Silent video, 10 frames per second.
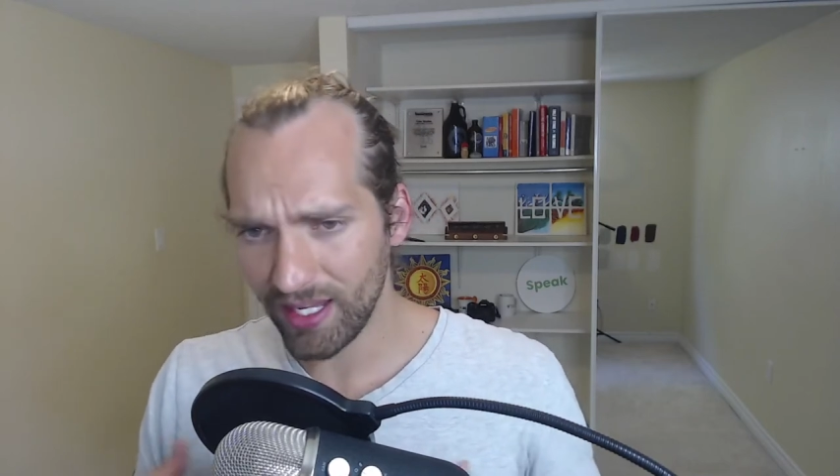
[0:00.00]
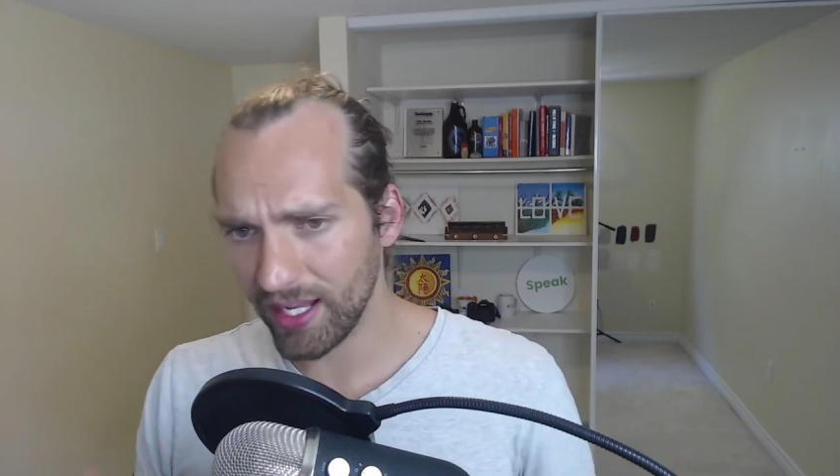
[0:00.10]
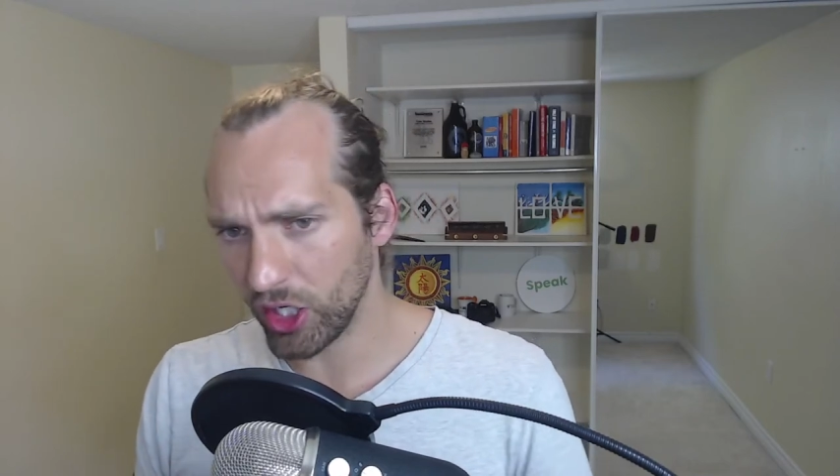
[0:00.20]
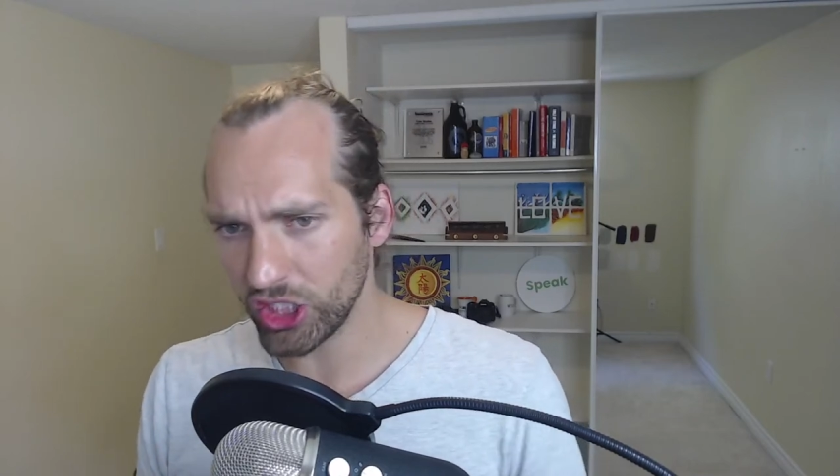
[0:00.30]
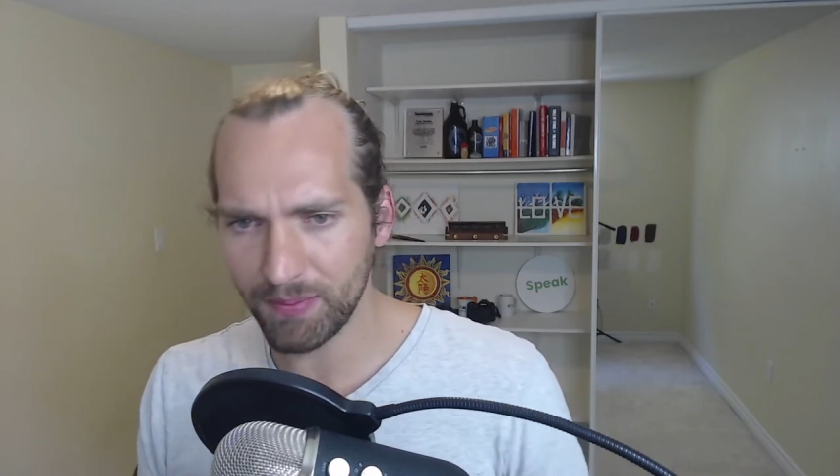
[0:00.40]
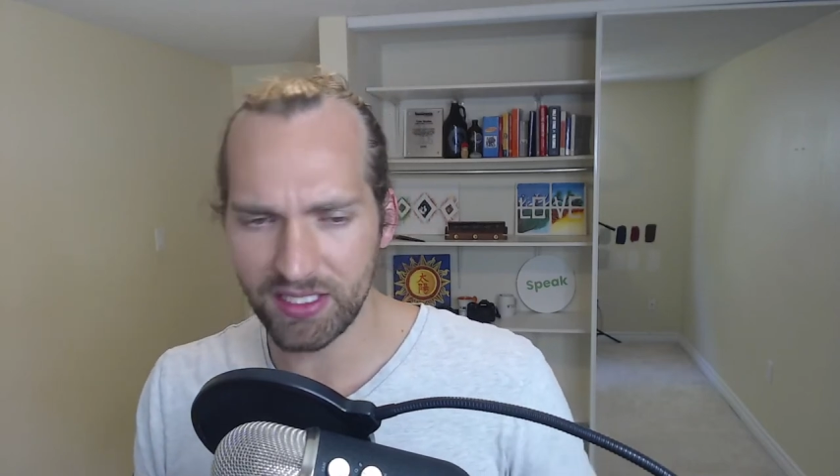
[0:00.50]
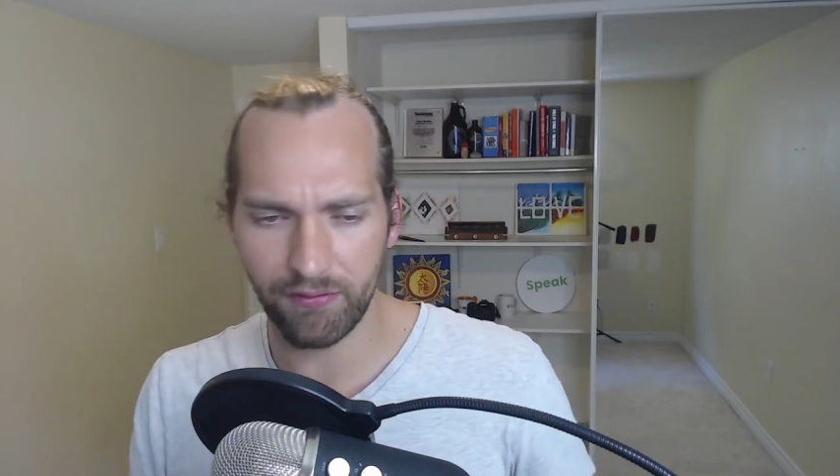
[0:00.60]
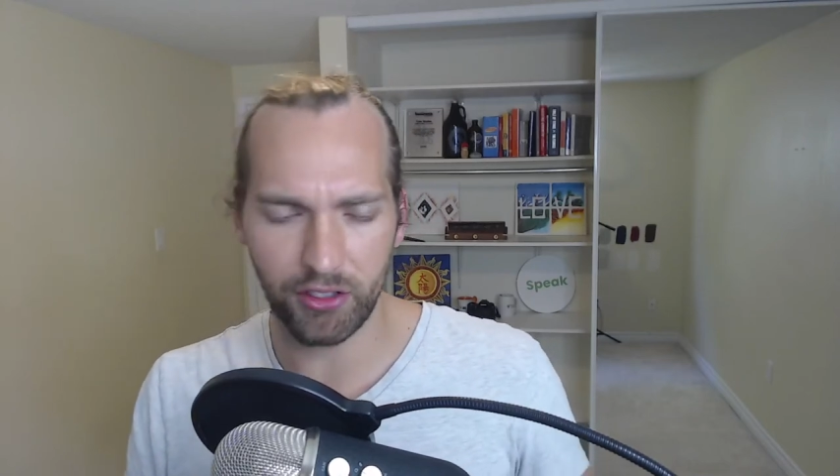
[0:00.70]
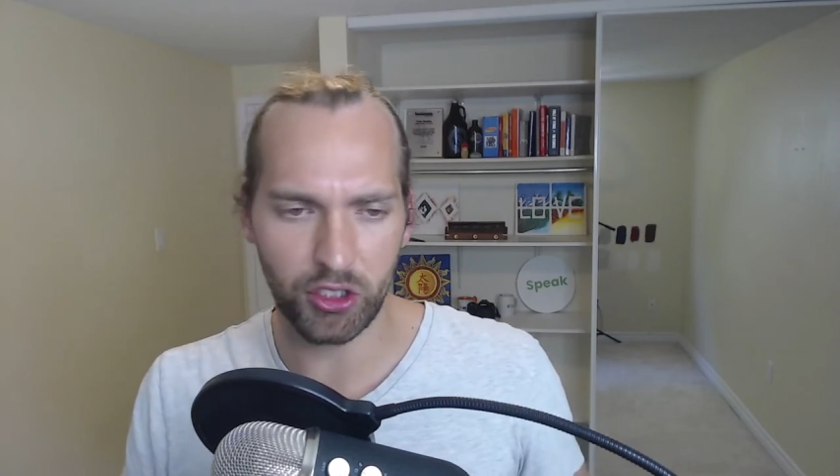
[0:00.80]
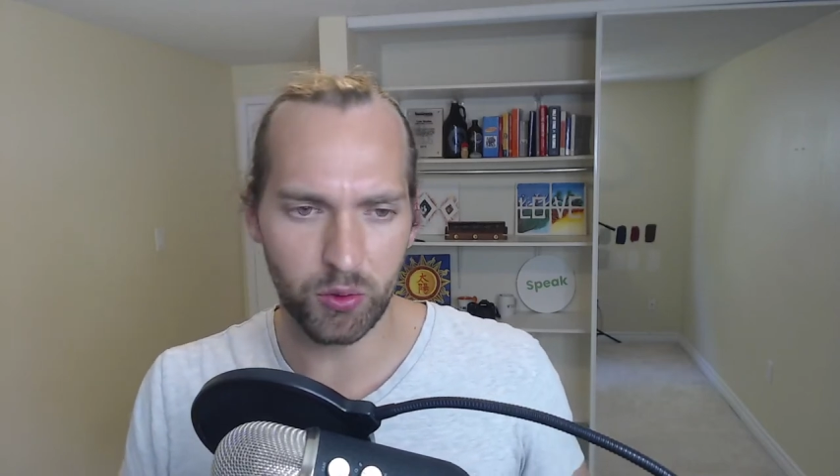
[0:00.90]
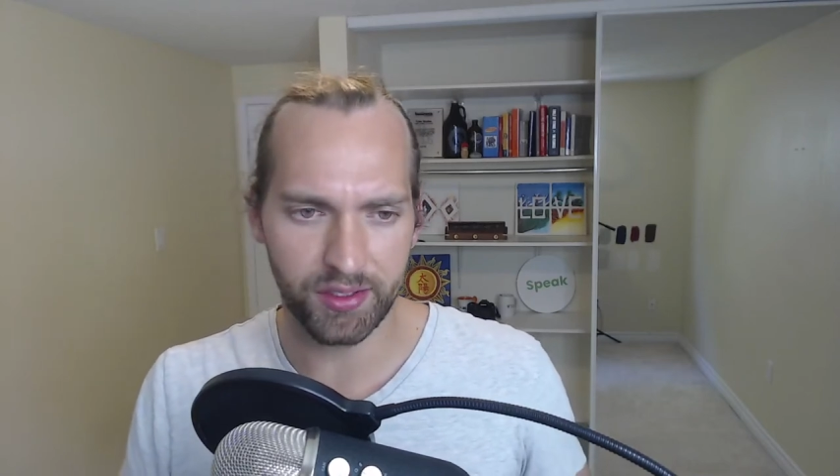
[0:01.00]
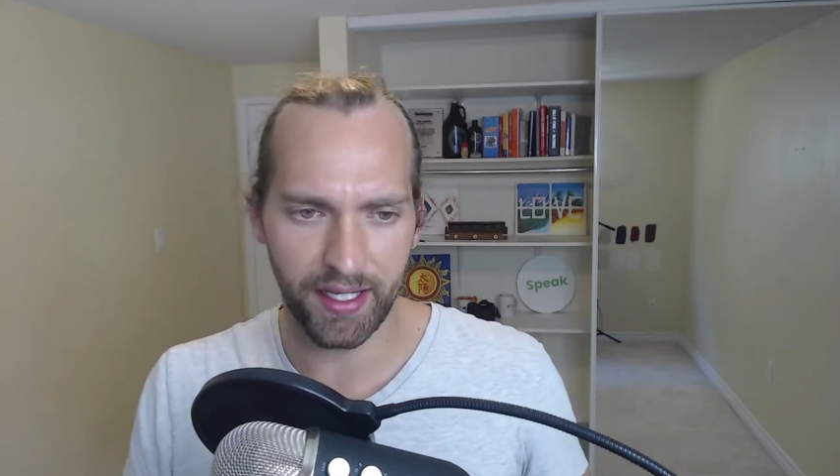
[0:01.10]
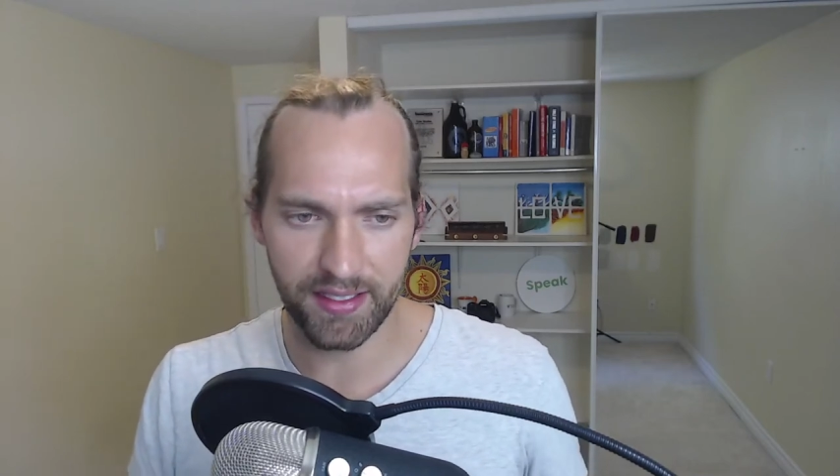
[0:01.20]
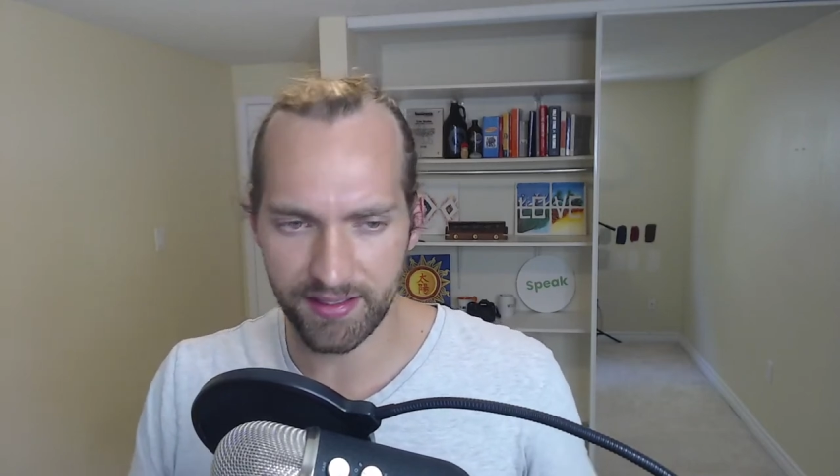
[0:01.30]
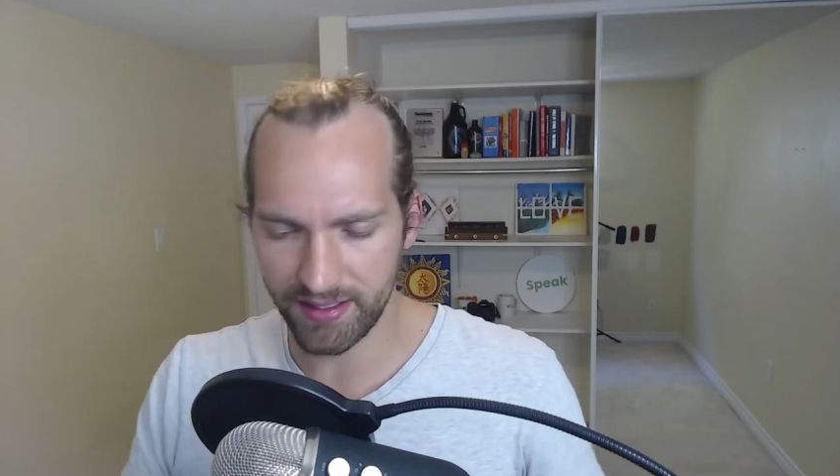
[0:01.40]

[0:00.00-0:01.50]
In our specific use cases,